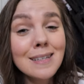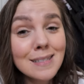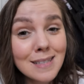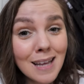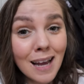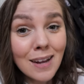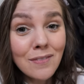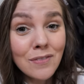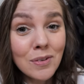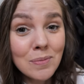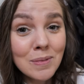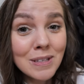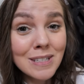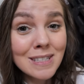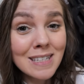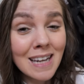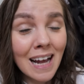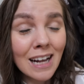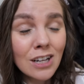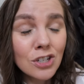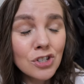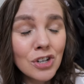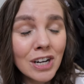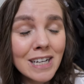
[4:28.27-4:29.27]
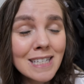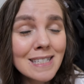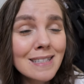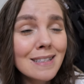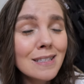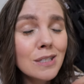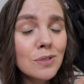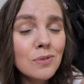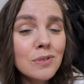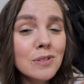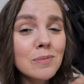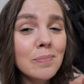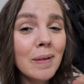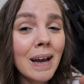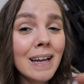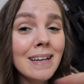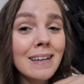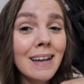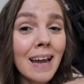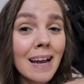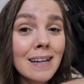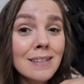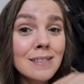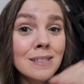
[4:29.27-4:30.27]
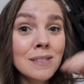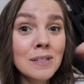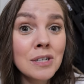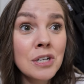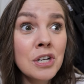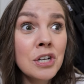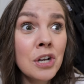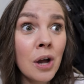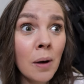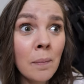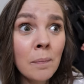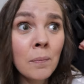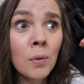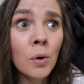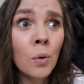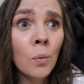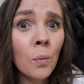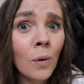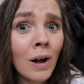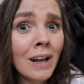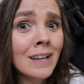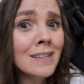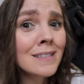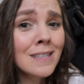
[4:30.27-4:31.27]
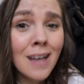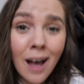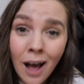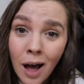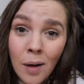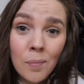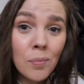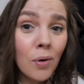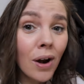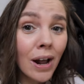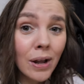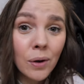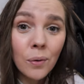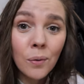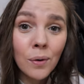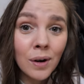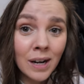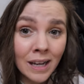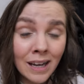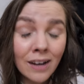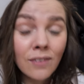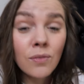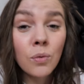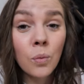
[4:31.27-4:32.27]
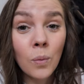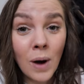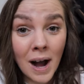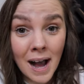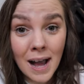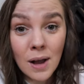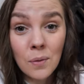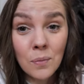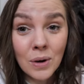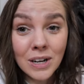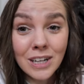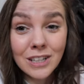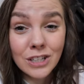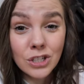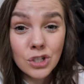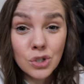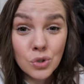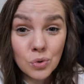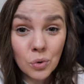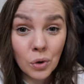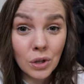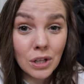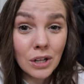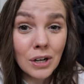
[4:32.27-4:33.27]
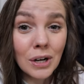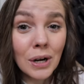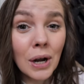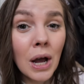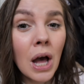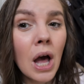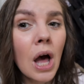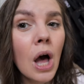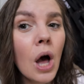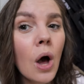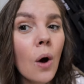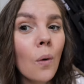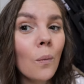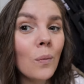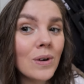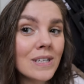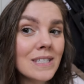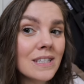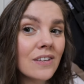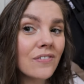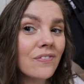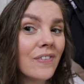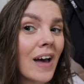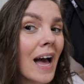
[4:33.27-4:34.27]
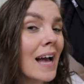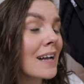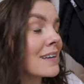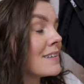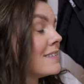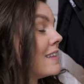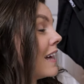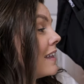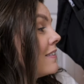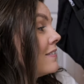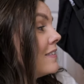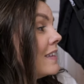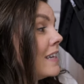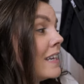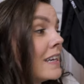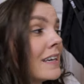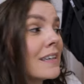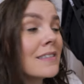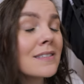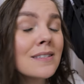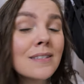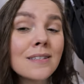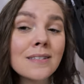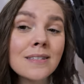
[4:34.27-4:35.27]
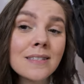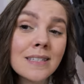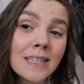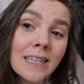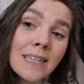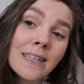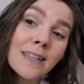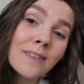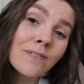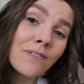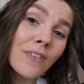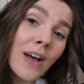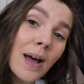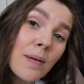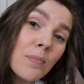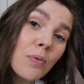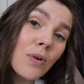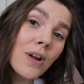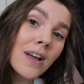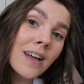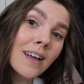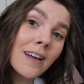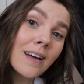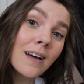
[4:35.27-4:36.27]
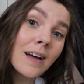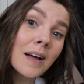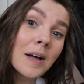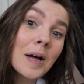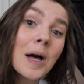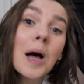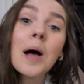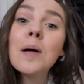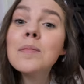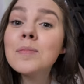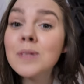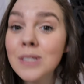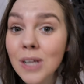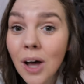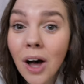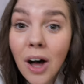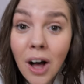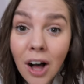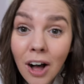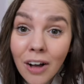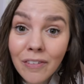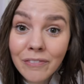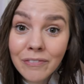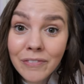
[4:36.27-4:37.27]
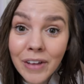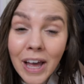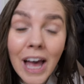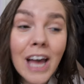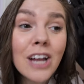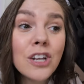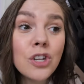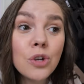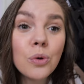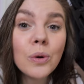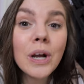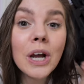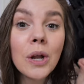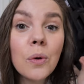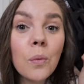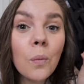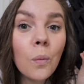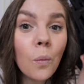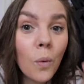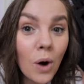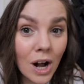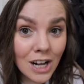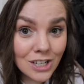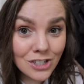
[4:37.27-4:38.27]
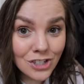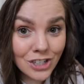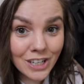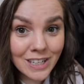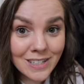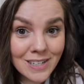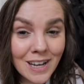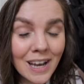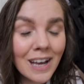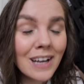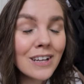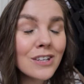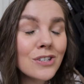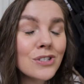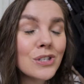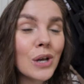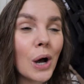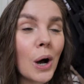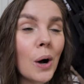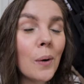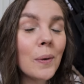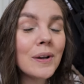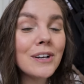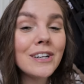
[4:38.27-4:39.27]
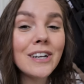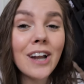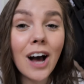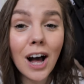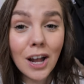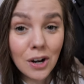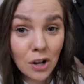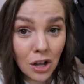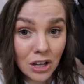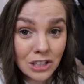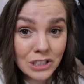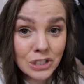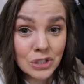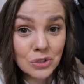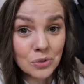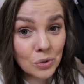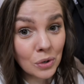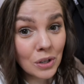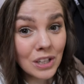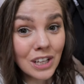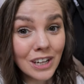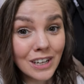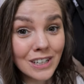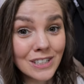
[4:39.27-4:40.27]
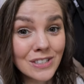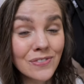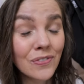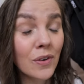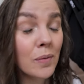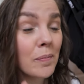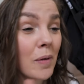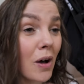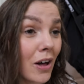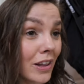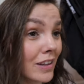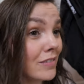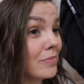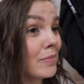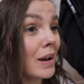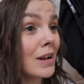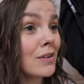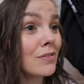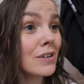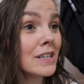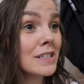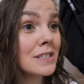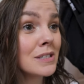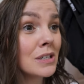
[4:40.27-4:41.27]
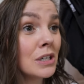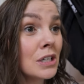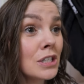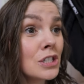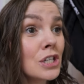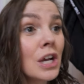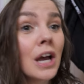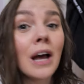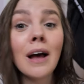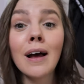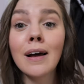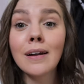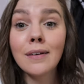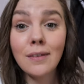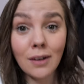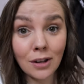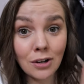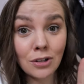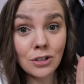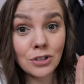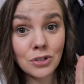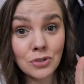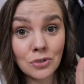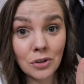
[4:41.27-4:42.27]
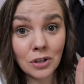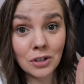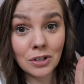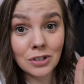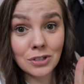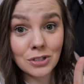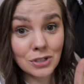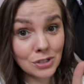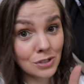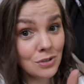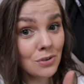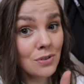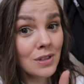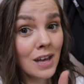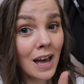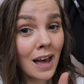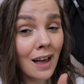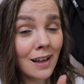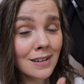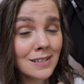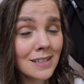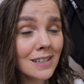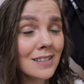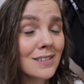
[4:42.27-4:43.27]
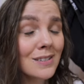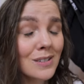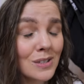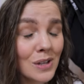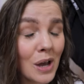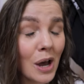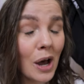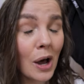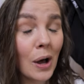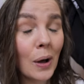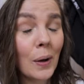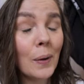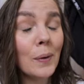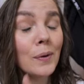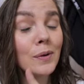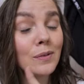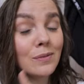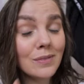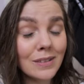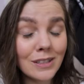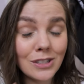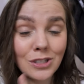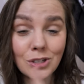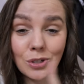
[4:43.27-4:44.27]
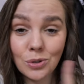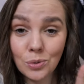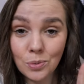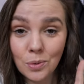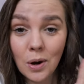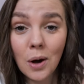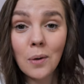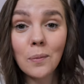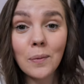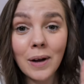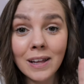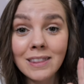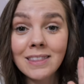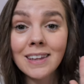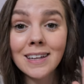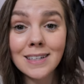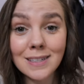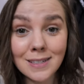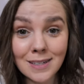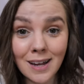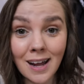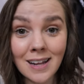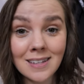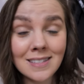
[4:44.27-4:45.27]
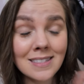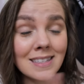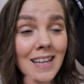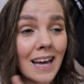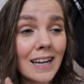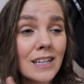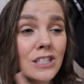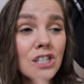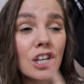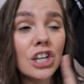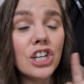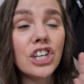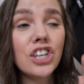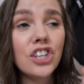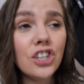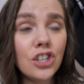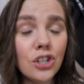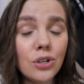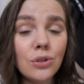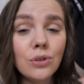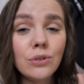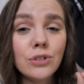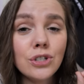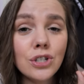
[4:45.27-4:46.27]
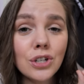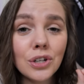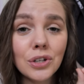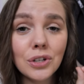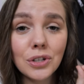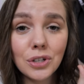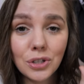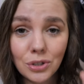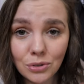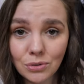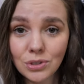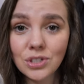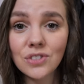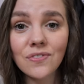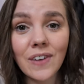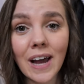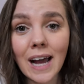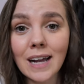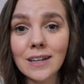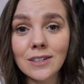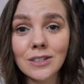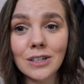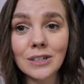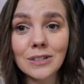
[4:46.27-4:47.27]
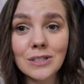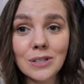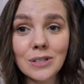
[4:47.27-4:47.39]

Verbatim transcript: aside from the snack trays, this was my next number one top priority of why I wanted the stroller was the fact that the seat fabric comes off and you can wash it. So not all strollers from all of my research, not all strollers do that. And so you want one that does. That is a huge huge factor.